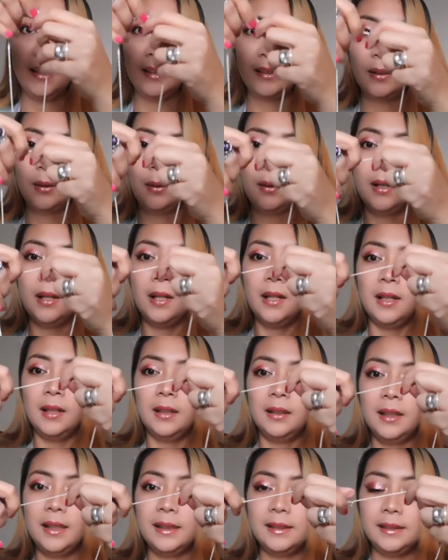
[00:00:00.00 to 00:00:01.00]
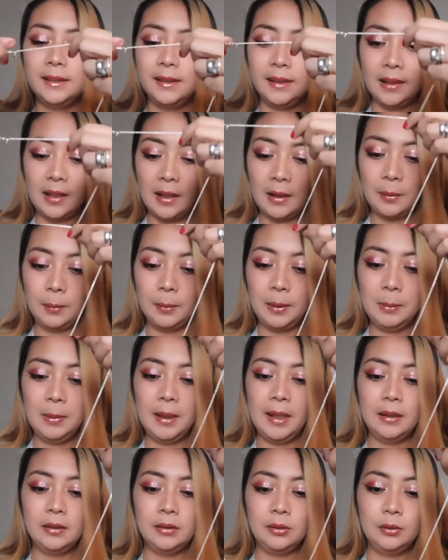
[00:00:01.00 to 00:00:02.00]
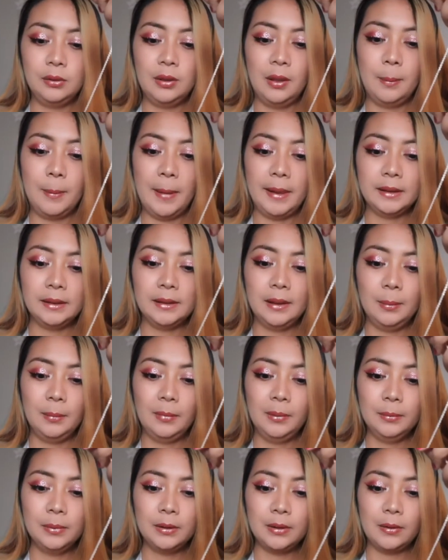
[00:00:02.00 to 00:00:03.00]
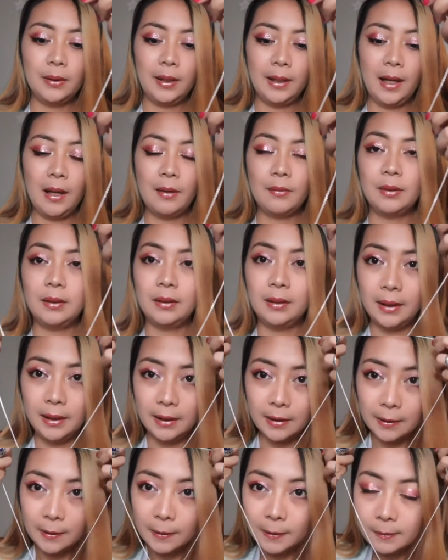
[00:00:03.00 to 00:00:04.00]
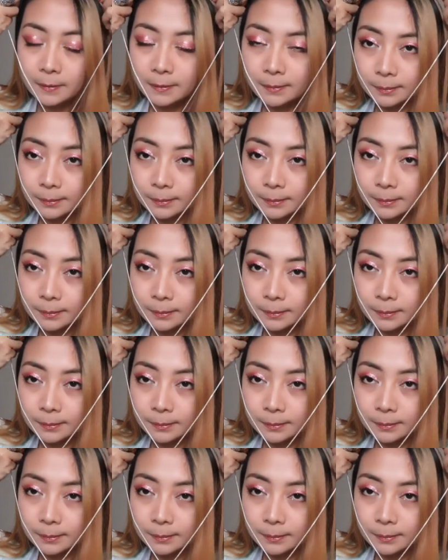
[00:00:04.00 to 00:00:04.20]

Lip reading: So let's see, maybe I'll do the maximum so I have a layer.